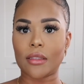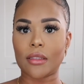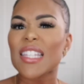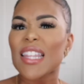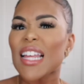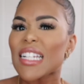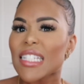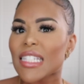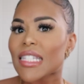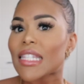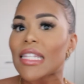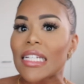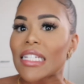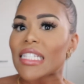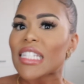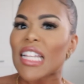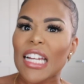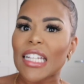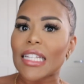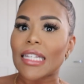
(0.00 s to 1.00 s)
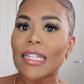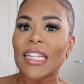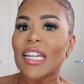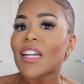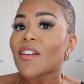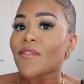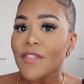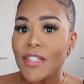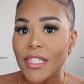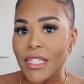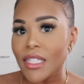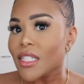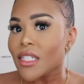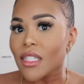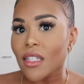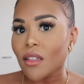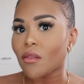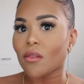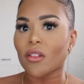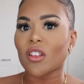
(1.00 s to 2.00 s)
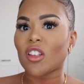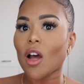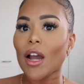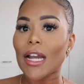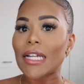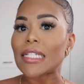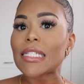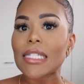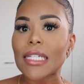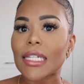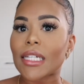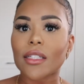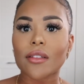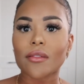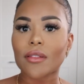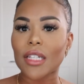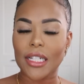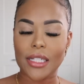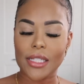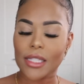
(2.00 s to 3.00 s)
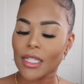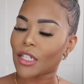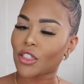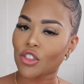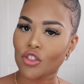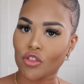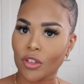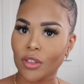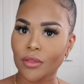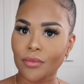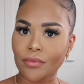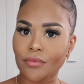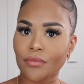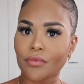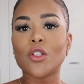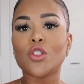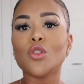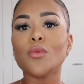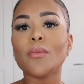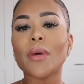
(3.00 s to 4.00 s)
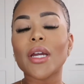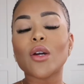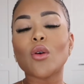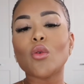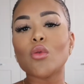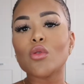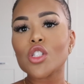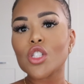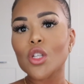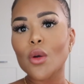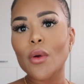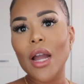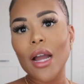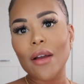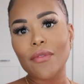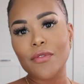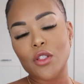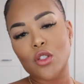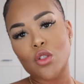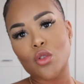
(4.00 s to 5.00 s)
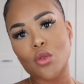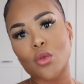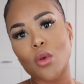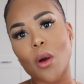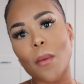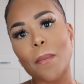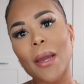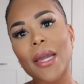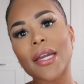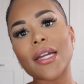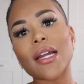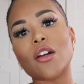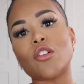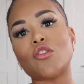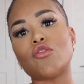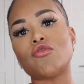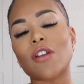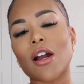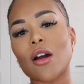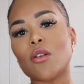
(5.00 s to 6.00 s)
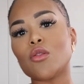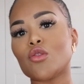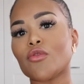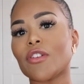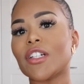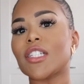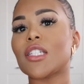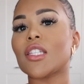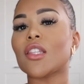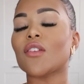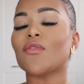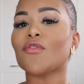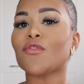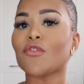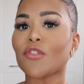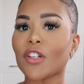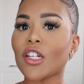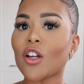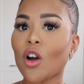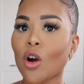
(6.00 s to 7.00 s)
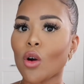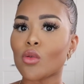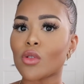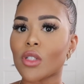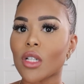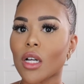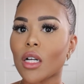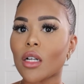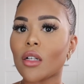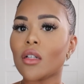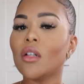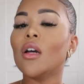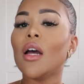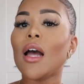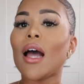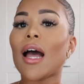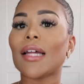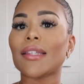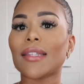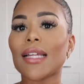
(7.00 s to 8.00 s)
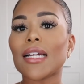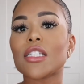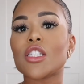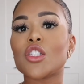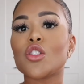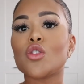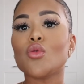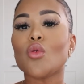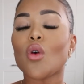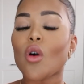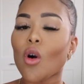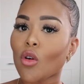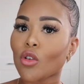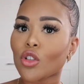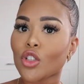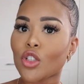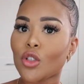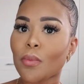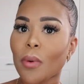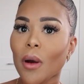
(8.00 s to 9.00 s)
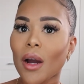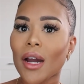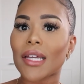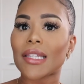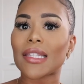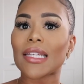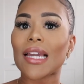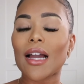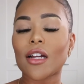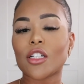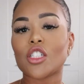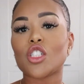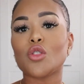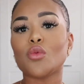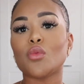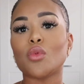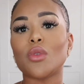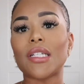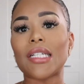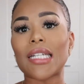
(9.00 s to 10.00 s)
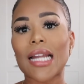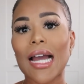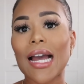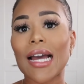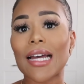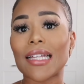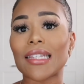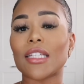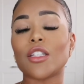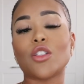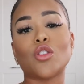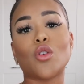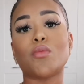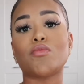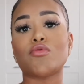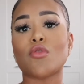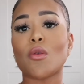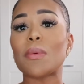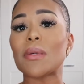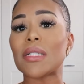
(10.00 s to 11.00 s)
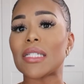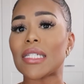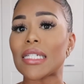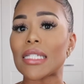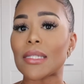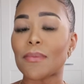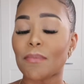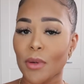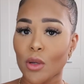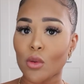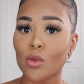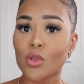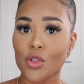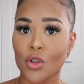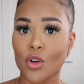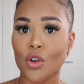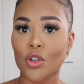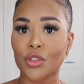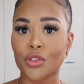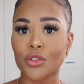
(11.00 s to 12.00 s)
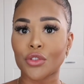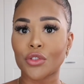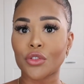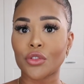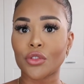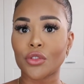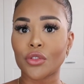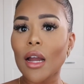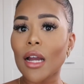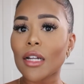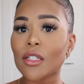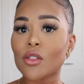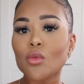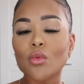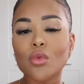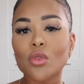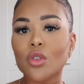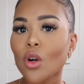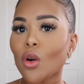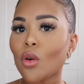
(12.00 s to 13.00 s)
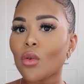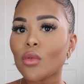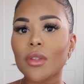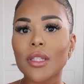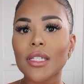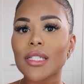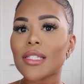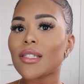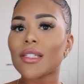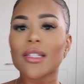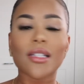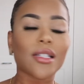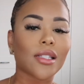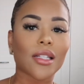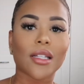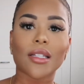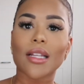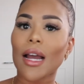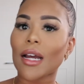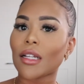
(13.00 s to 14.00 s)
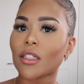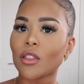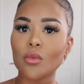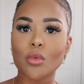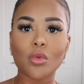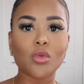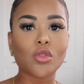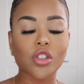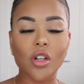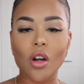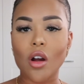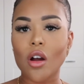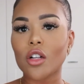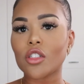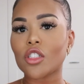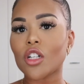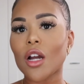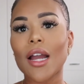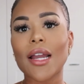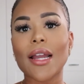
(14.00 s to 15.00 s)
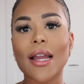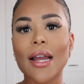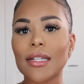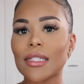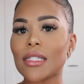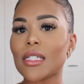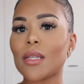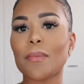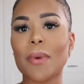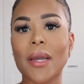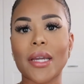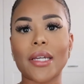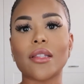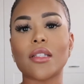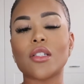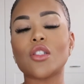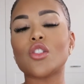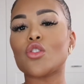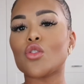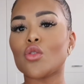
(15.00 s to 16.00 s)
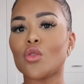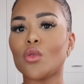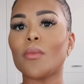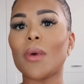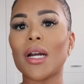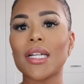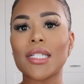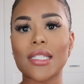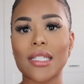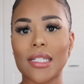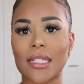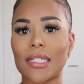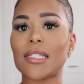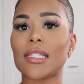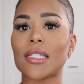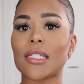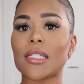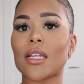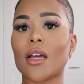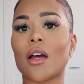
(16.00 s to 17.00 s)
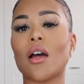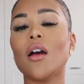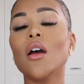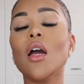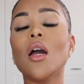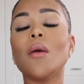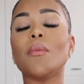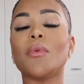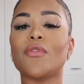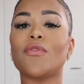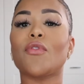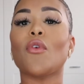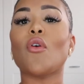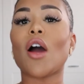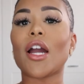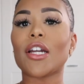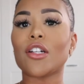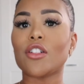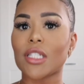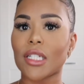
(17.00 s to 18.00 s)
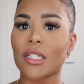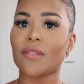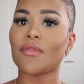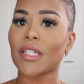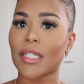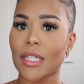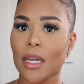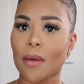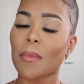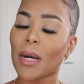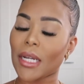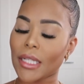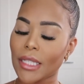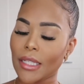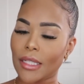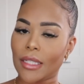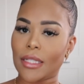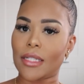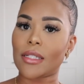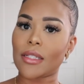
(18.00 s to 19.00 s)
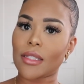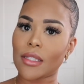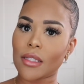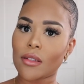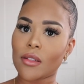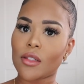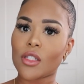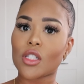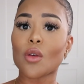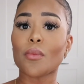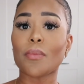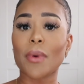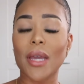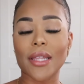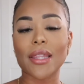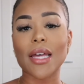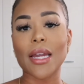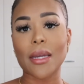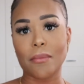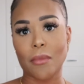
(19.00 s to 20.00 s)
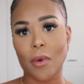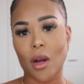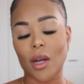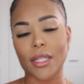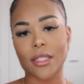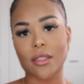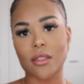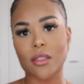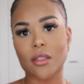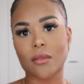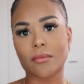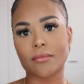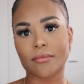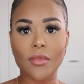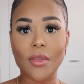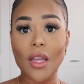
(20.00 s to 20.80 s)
So that's things like lifts, lighting, etc. You may also have to pay a ground rent to the freeholder, and that's to occupy the actual land that your property is built on. And although this is an annual charge, I had to pay this to my solicitor before I could even get my keys. So bear that in mind.